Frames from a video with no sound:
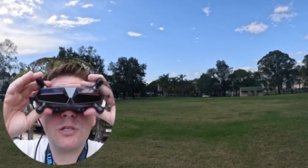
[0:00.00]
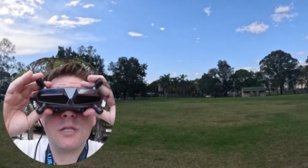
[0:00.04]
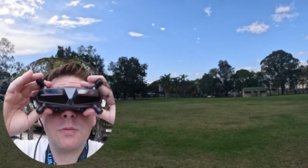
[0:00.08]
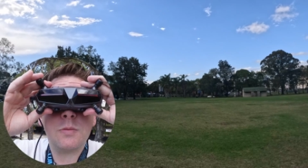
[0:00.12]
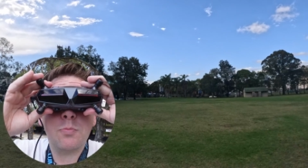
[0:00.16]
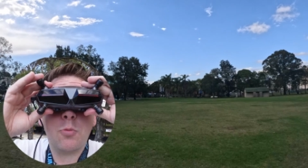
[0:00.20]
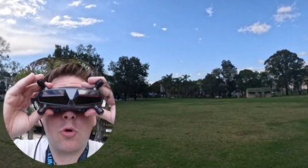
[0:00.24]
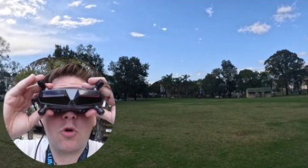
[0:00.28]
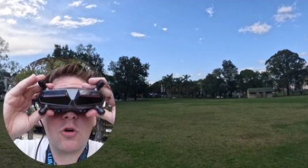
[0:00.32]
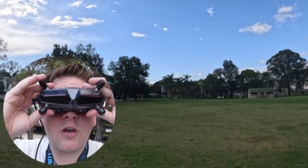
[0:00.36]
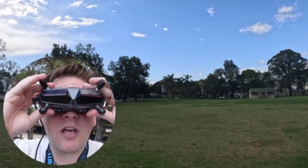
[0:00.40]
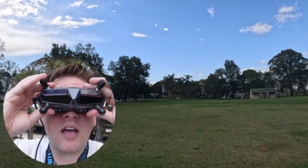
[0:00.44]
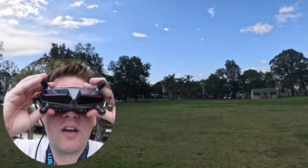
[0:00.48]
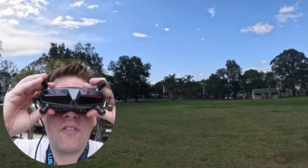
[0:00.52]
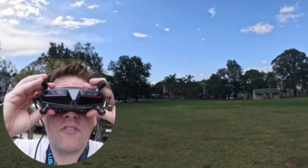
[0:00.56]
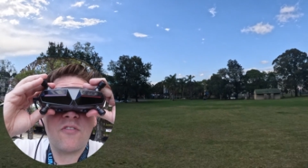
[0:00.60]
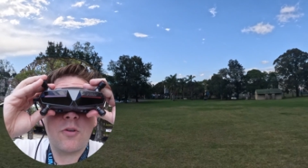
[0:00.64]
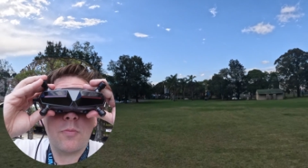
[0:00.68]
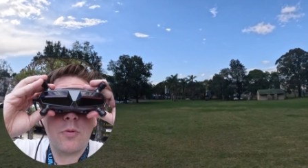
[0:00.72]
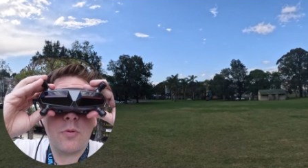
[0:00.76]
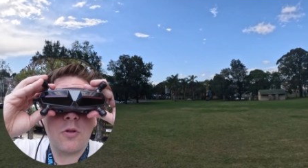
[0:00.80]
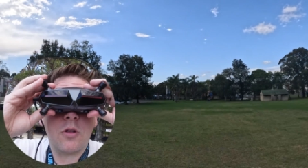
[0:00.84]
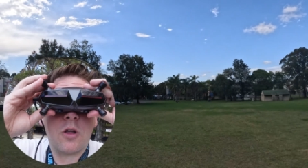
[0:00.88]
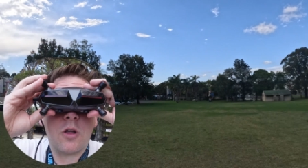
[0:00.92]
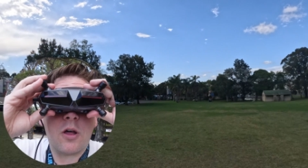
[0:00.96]
just more
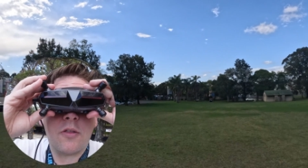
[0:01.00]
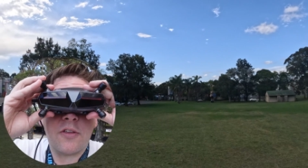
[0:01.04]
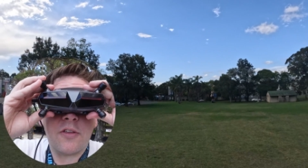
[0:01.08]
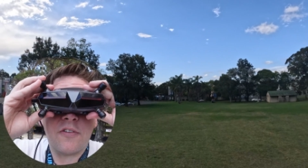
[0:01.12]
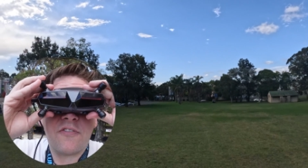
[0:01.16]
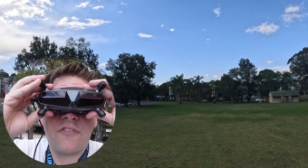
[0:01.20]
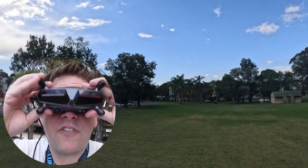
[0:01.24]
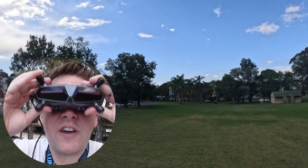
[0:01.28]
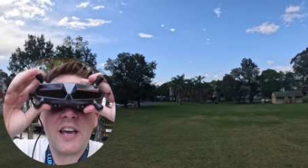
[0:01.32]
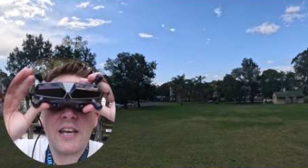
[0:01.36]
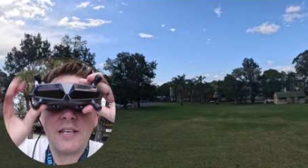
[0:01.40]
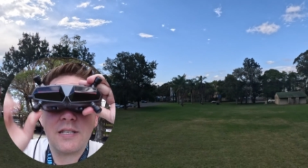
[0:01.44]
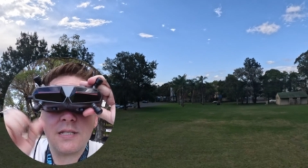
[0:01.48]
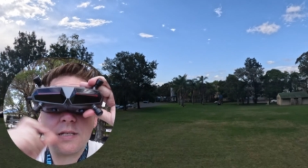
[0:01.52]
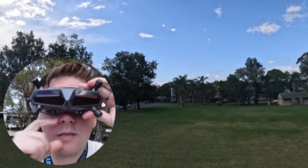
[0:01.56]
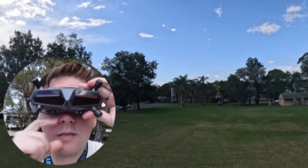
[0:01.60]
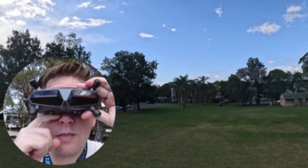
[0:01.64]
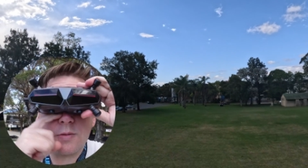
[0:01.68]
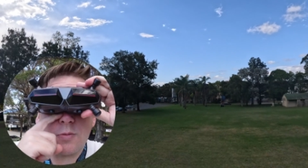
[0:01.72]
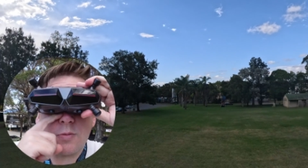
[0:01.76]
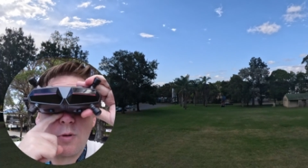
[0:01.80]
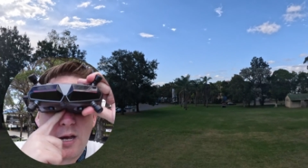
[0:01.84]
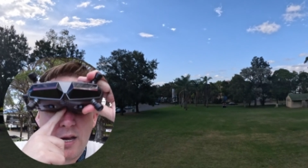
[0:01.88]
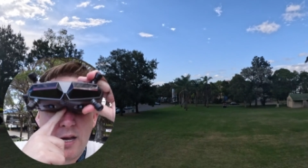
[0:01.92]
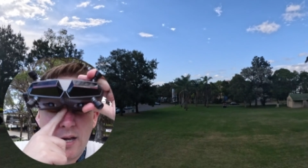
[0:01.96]
comfortable on the face
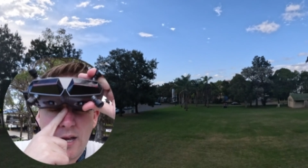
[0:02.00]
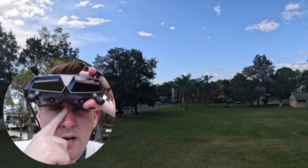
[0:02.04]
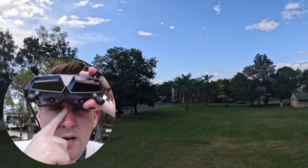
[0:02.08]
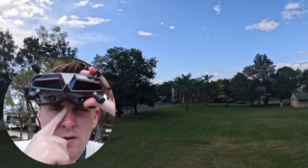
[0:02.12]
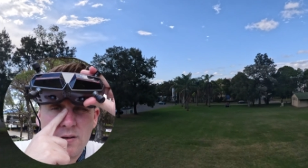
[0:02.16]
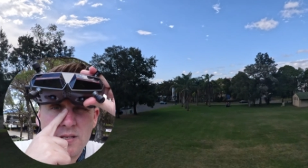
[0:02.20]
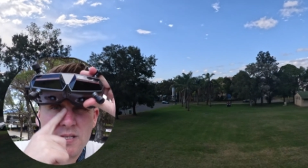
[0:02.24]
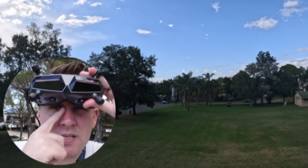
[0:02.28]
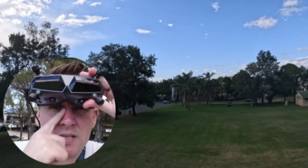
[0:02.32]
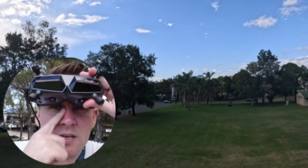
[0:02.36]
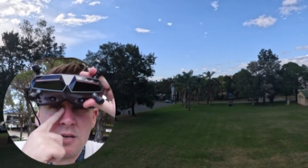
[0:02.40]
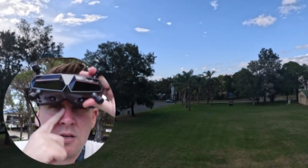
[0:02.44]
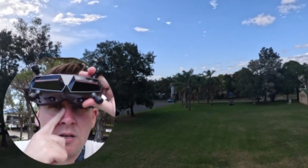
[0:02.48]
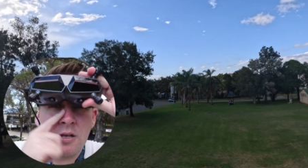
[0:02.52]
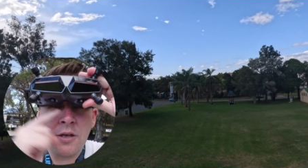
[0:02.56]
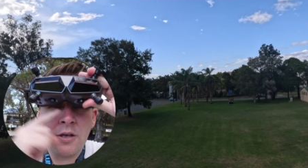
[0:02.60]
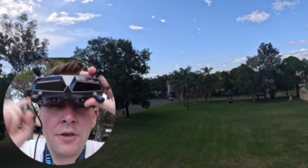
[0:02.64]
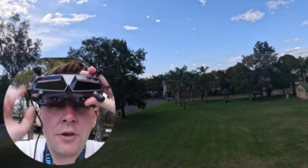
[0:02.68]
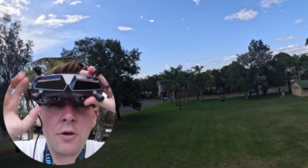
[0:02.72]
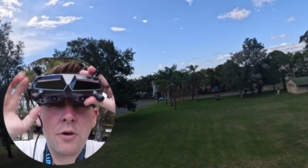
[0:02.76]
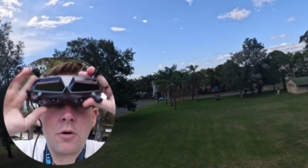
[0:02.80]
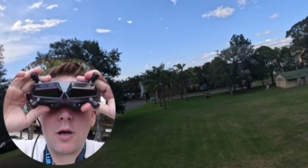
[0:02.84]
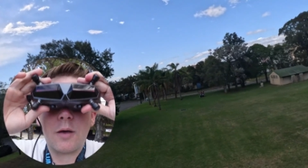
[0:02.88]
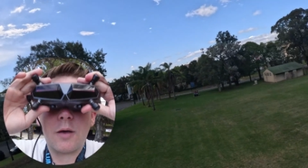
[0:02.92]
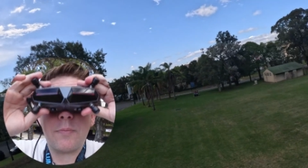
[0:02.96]
because right now it's
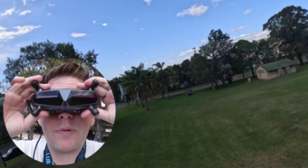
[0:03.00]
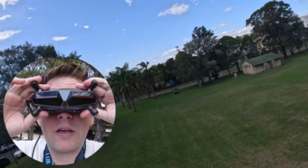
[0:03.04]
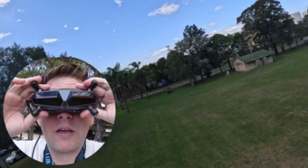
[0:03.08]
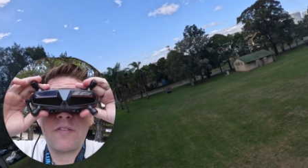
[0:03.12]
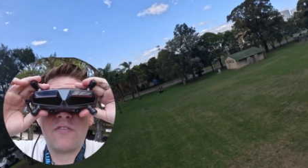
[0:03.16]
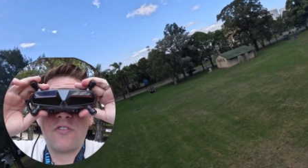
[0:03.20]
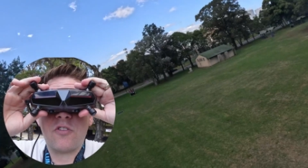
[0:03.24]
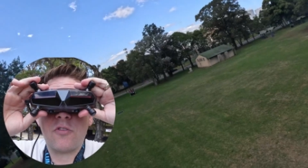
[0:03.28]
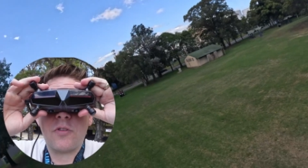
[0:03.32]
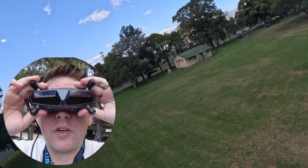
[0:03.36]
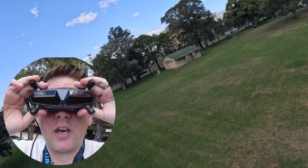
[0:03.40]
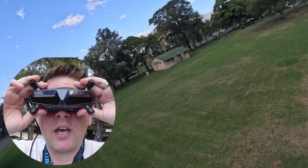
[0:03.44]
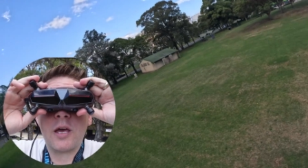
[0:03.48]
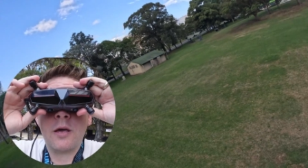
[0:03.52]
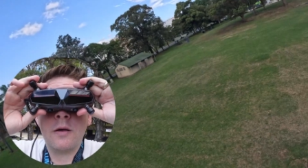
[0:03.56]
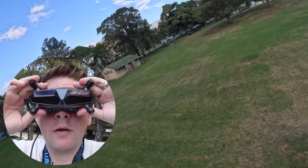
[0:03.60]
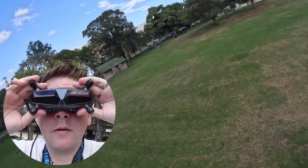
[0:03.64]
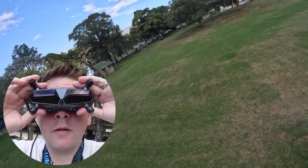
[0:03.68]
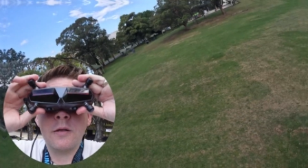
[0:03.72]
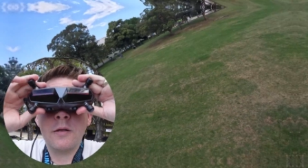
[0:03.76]
quite painful there.